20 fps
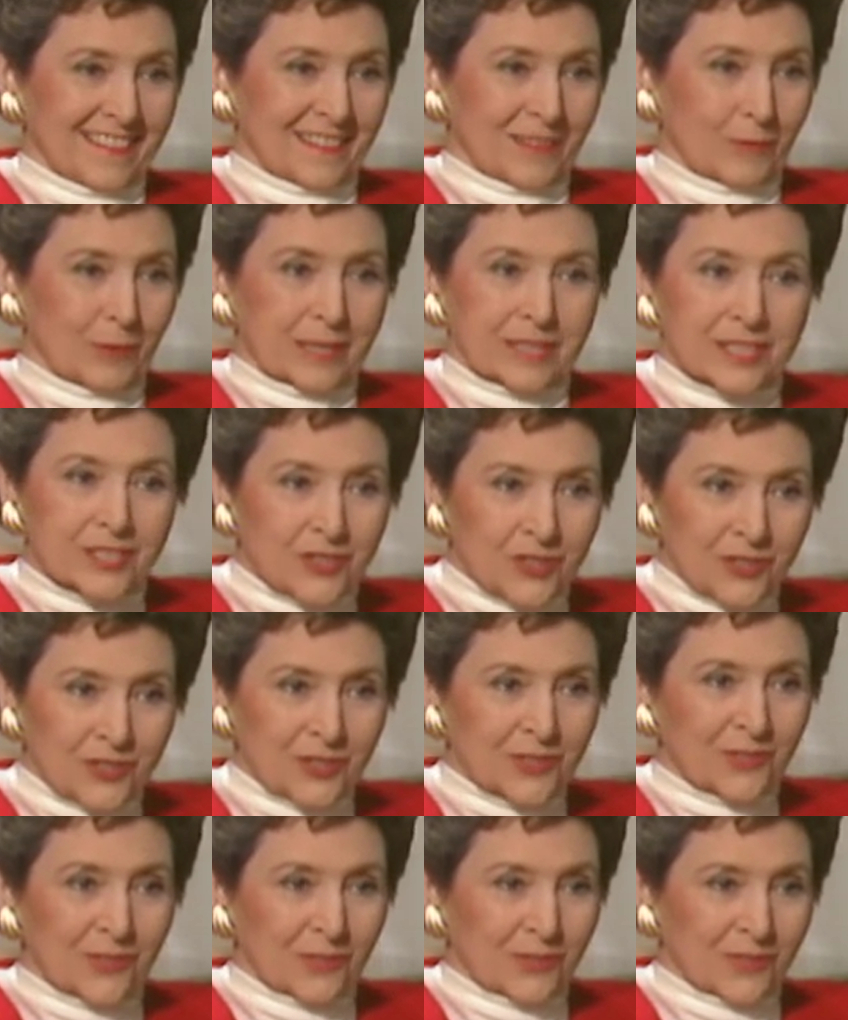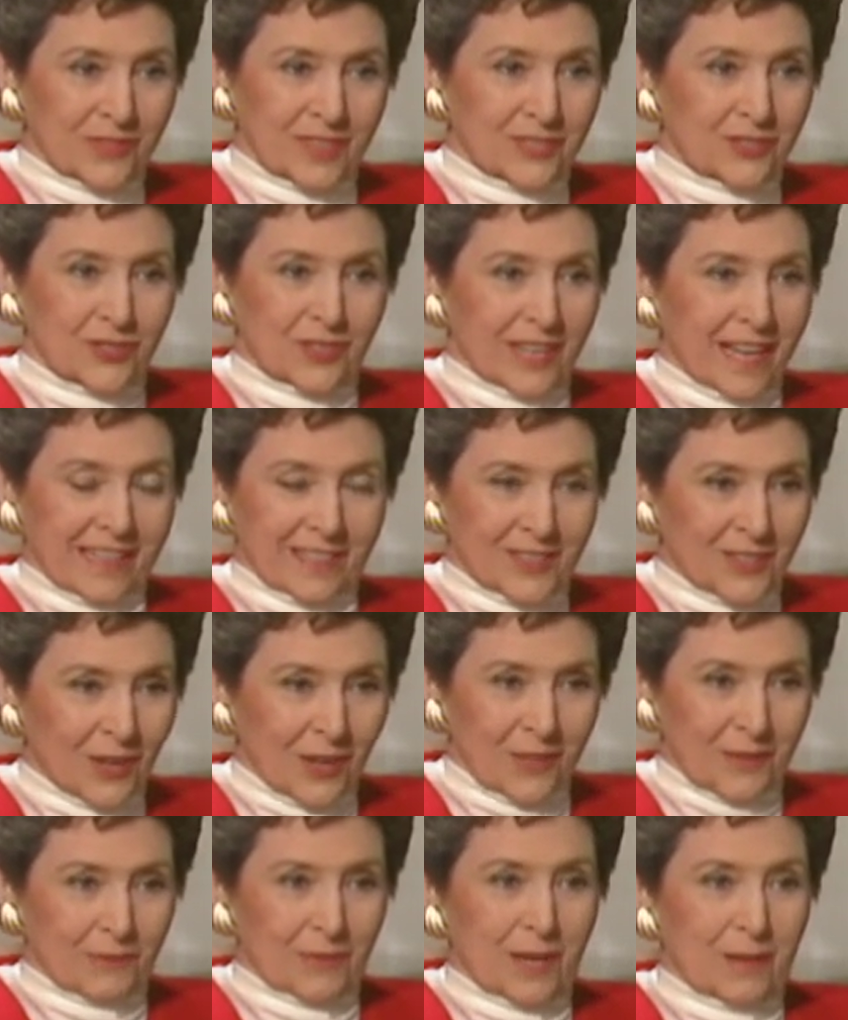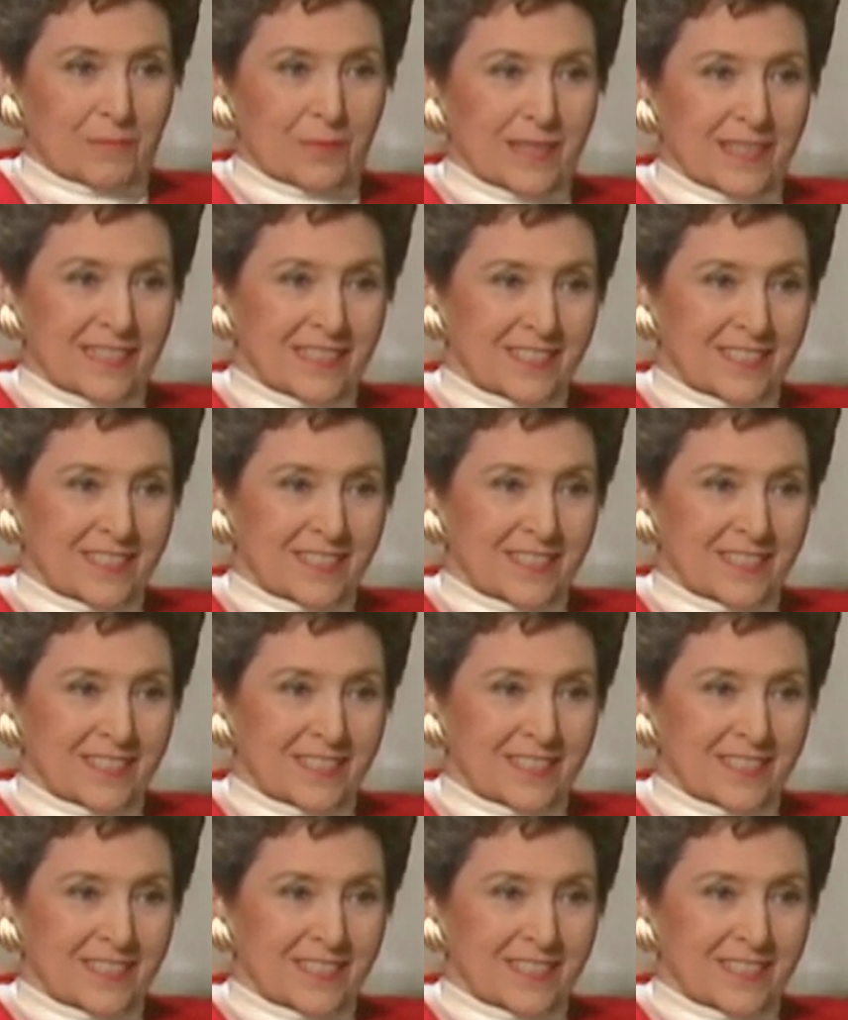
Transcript: what did you do that you landed uh, Oh, the there was page?